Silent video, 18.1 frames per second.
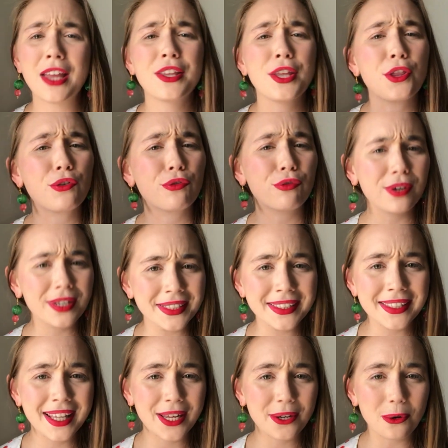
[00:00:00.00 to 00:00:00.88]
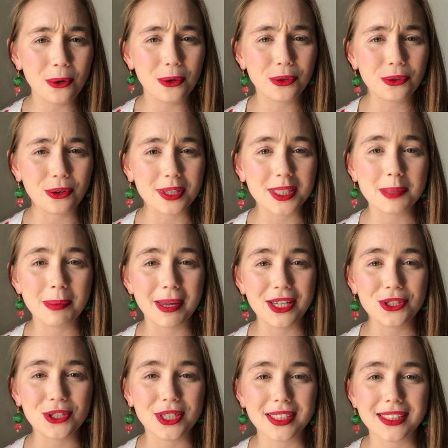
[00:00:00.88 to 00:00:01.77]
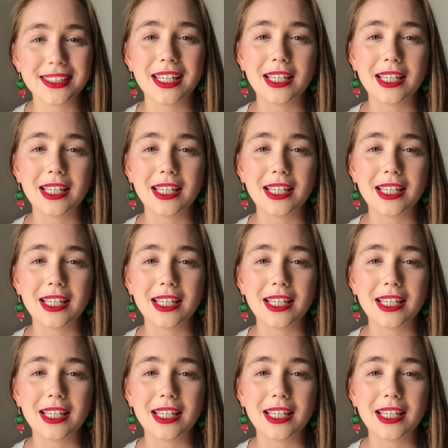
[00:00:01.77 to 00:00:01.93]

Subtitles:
Now, the reason they're called crossbenchers